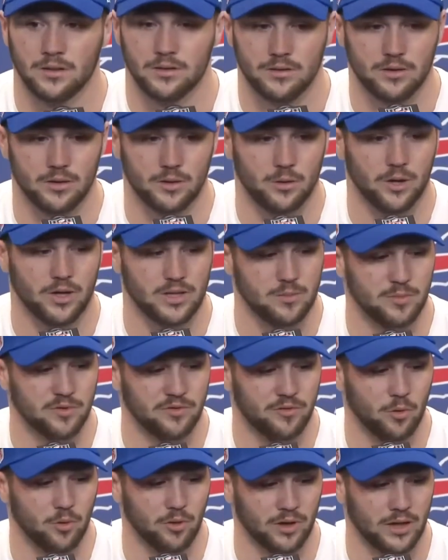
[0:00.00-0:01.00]
to the question
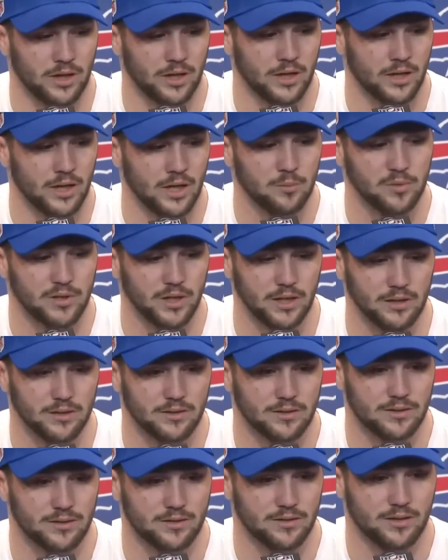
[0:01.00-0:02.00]
before, getting
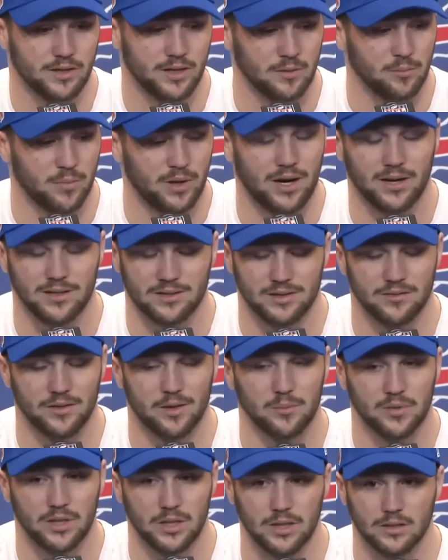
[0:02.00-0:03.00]
updates and positive
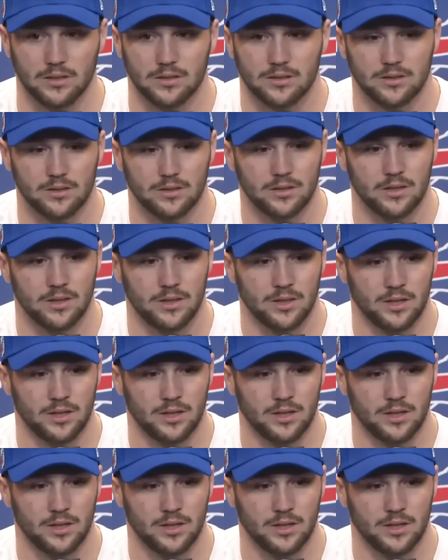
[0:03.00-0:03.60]
updates